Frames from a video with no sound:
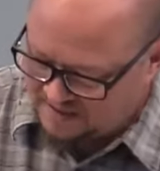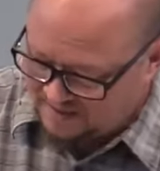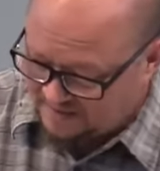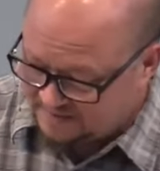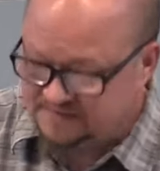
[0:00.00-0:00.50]

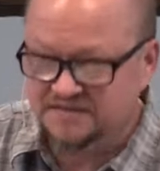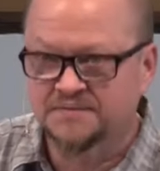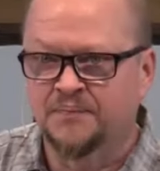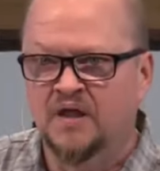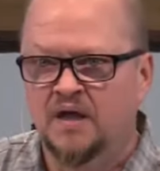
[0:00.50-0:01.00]
hands
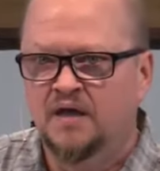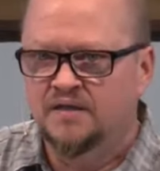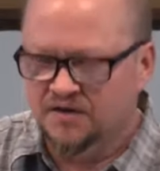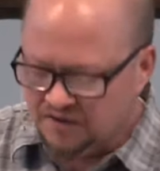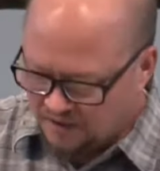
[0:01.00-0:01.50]

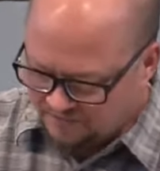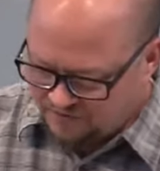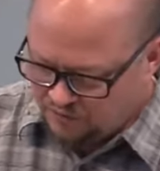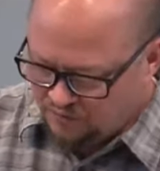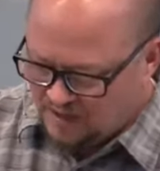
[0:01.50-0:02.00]
there are a
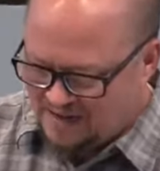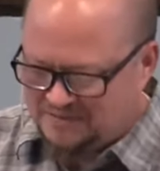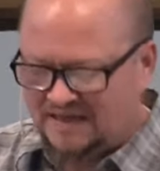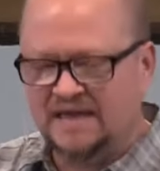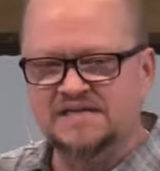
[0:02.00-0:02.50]
few
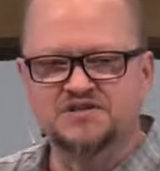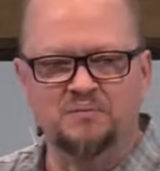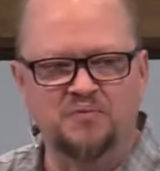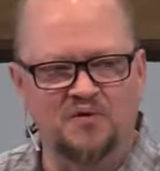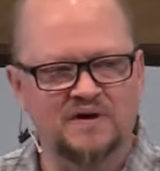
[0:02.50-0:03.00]
application
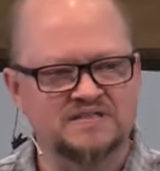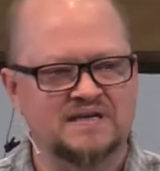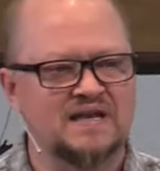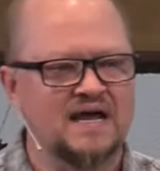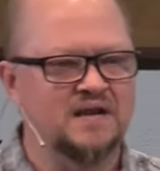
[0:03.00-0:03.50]
points
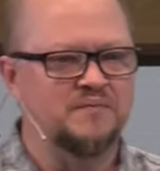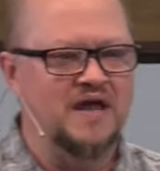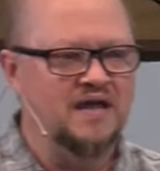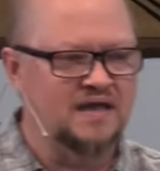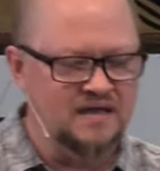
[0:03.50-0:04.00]
I'd like to
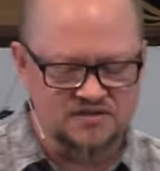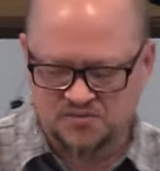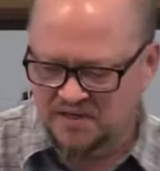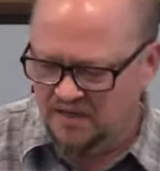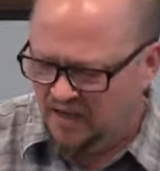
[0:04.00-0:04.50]
make as
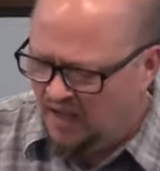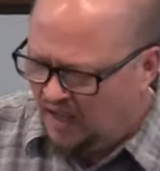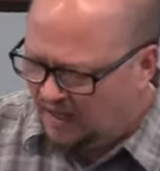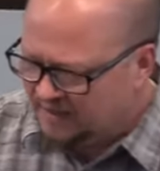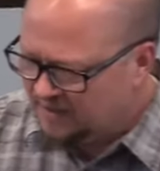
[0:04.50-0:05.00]
we
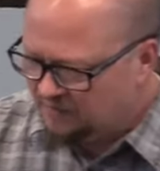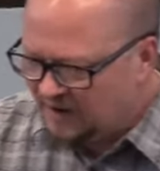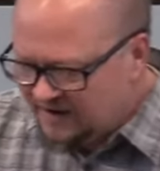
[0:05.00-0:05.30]
uh, get ready